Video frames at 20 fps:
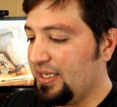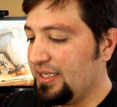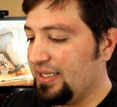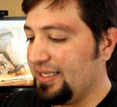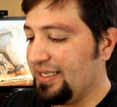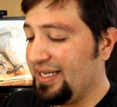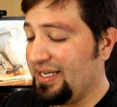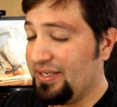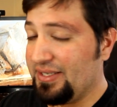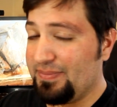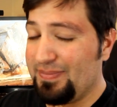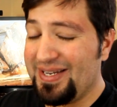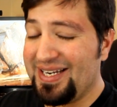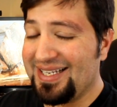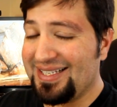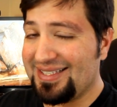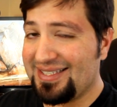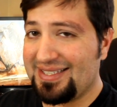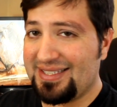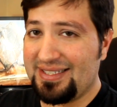Now, it may
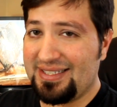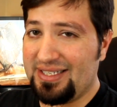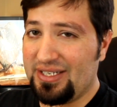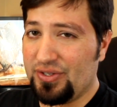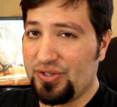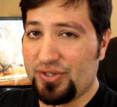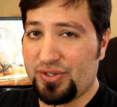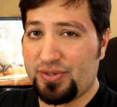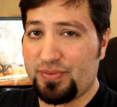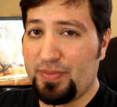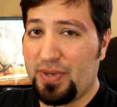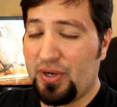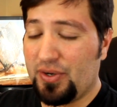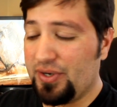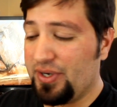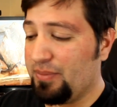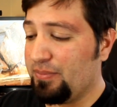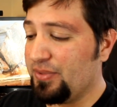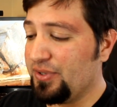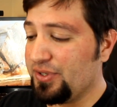not, you know, the small
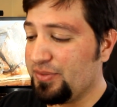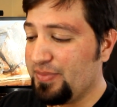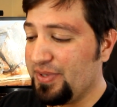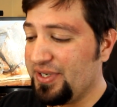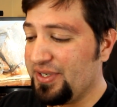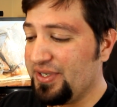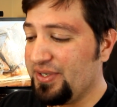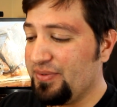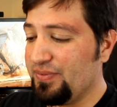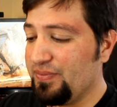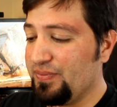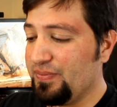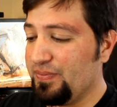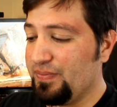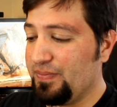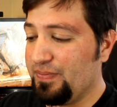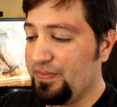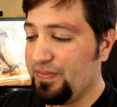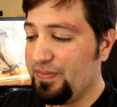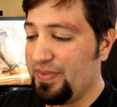numbers, but
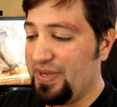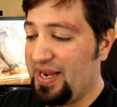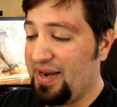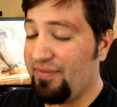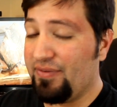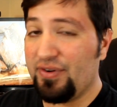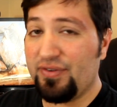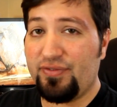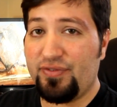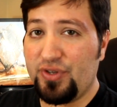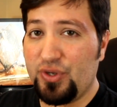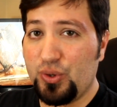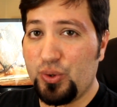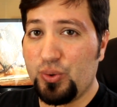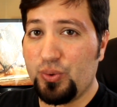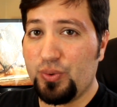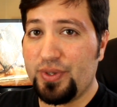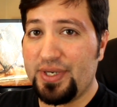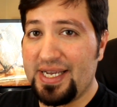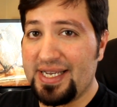every
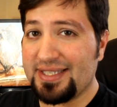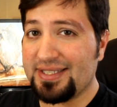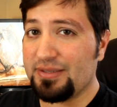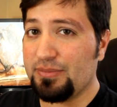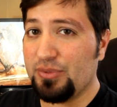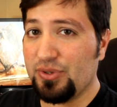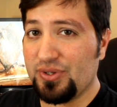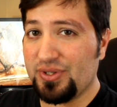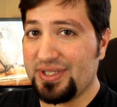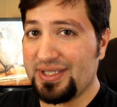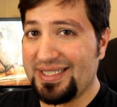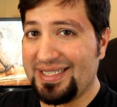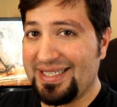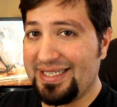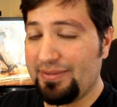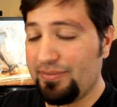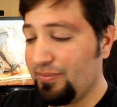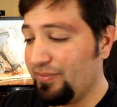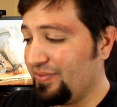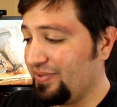few decibels,
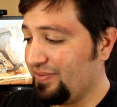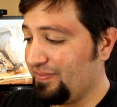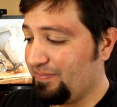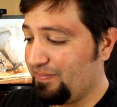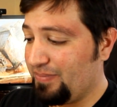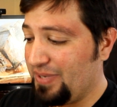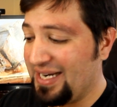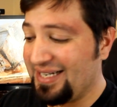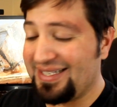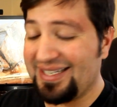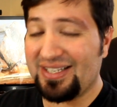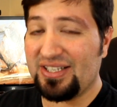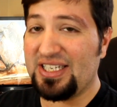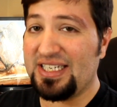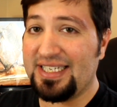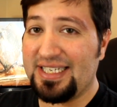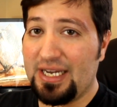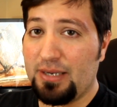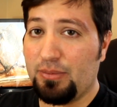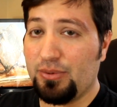it practically
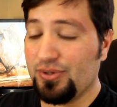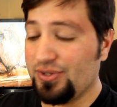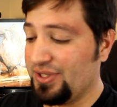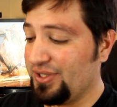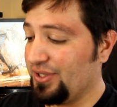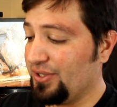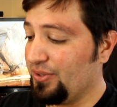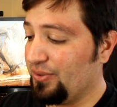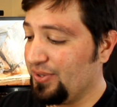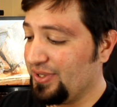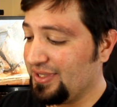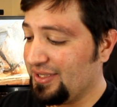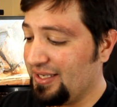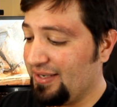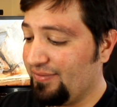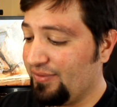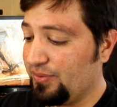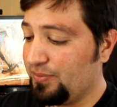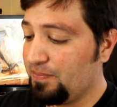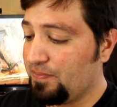doubles in the noise
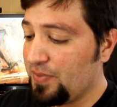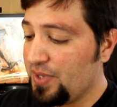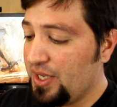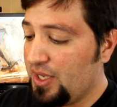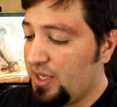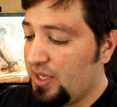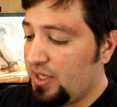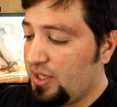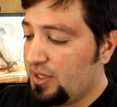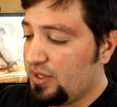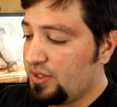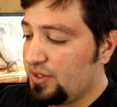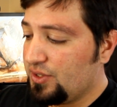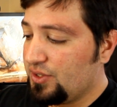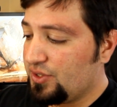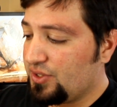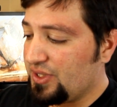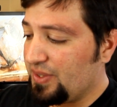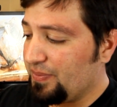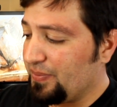level.
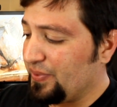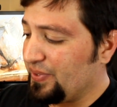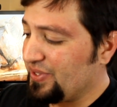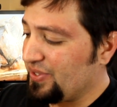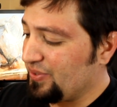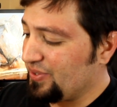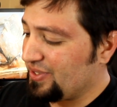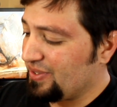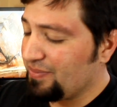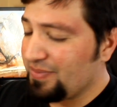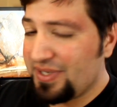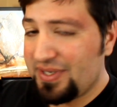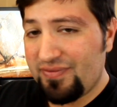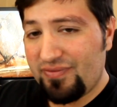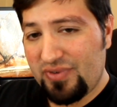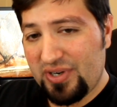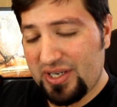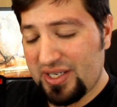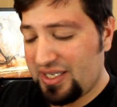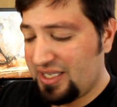So it's
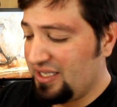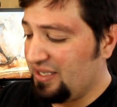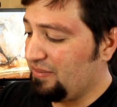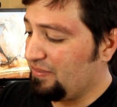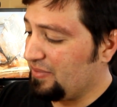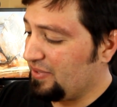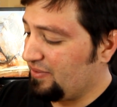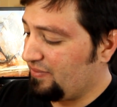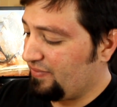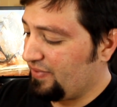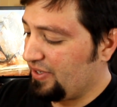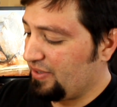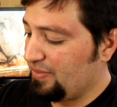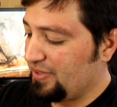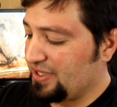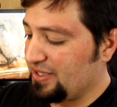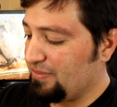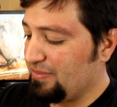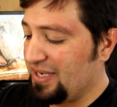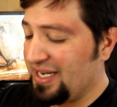something to keep very
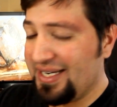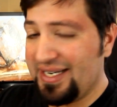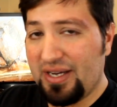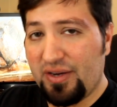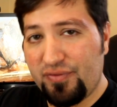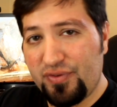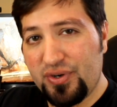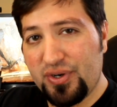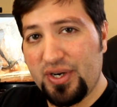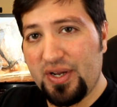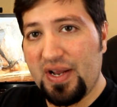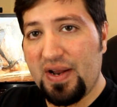much in mind. Now, if you're